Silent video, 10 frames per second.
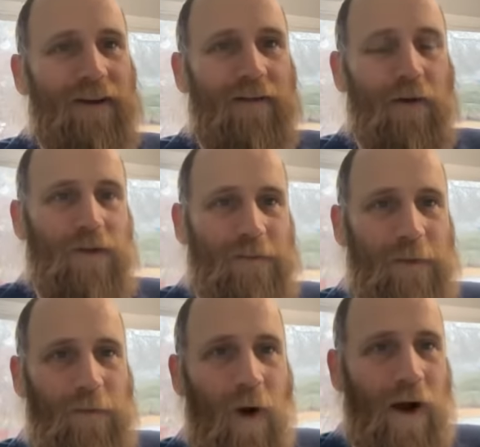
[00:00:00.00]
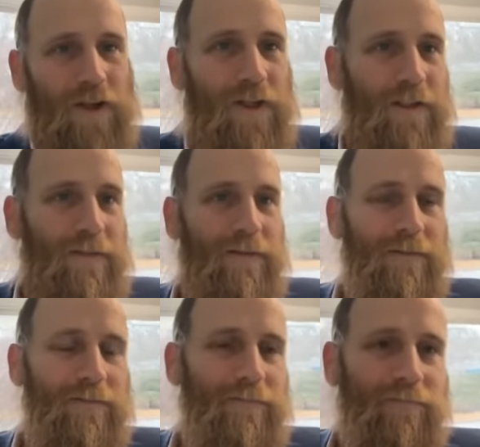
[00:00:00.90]
So everyone's been
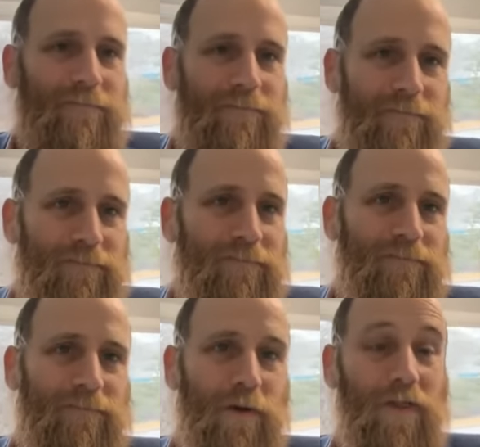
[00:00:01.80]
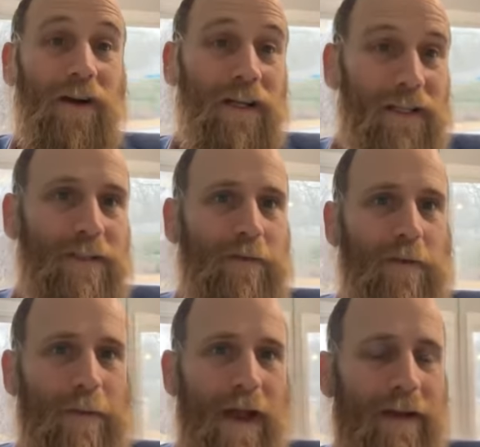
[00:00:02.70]
watching with unease,
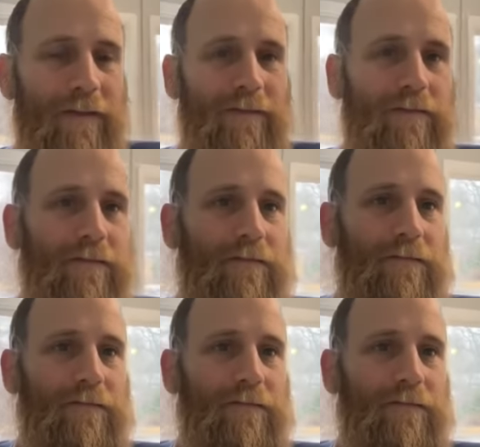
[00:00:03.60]
with pain,